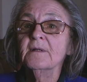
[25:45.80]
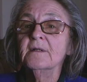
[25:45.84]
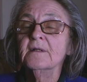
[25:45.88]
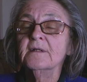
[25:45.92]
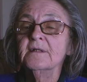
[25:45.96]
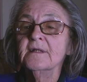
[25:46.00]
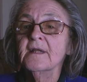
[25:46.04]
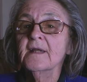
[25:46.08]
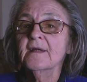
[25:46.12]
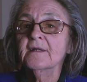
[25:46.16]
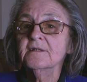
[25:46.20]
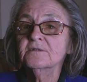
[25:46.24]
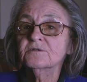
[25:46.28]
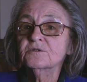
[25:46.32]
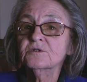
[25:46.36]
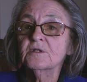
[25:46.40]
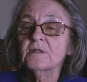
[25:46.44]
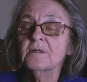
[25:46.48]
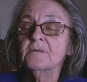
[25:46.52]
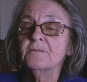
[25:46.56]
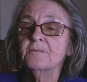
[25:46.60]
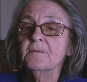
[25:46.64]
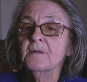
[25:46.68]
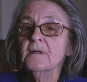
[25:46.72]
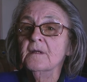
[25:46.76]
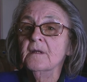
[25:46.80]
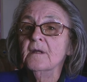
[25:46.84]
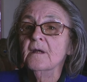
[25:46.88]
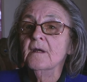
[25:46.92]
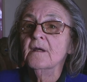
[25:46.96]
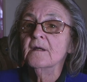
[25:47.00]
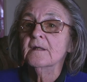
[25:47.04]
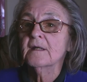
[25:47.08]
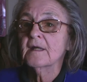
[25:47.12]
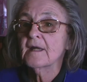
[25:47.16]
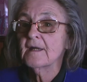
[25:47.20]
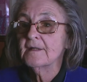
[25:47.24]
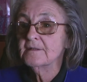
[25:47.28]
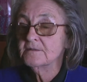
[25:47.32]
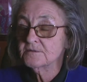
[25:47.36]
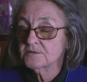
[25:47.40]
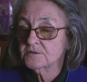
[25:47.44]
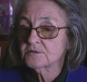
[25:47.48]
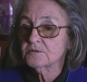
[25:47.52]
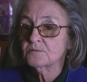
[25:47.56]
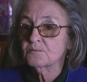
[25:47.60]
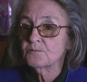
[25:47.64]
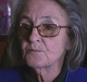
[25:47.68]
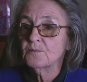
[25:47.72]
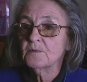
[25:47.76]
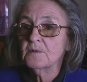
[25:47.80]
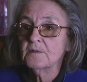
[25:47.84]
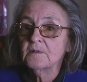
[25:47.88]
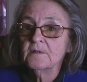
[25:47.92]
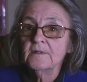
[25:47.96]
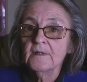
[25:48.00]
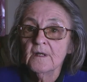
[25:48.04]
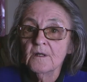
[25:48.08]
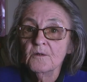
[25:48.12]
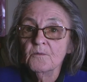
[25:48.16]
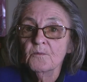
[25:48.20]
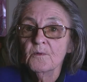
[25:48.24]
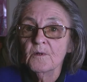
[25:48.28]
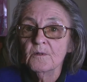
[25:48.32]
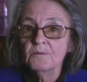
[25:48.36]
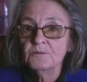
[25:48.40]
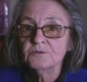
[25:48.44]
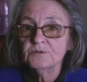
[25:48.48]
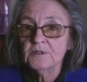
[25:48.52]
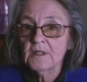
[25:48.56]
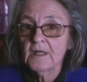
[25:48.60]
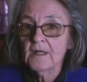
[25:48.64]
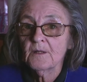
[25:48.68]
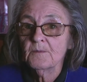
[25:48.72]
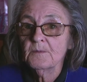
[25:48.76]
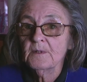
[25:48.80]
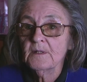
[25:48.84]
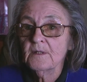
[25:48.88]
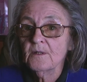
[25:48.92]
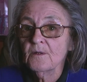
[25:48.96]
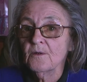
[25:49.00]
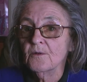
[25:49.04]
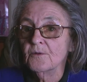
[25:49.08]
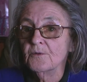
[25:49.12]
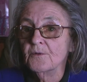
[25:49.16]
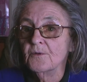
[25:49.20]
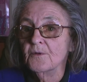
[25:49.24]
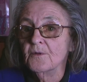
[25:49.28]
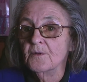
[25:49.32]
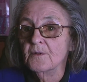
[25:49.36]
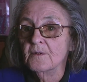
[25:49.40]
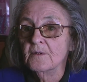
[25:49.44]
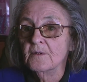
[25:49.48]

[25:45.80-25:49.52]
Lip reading: having a negative against, what was going on.